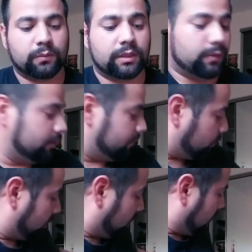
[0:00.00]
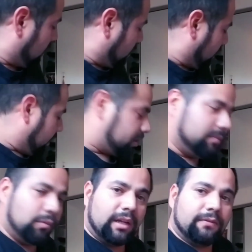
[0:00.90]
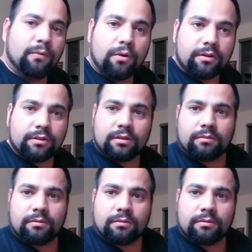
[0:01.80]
it's rated for. It's actually more like 400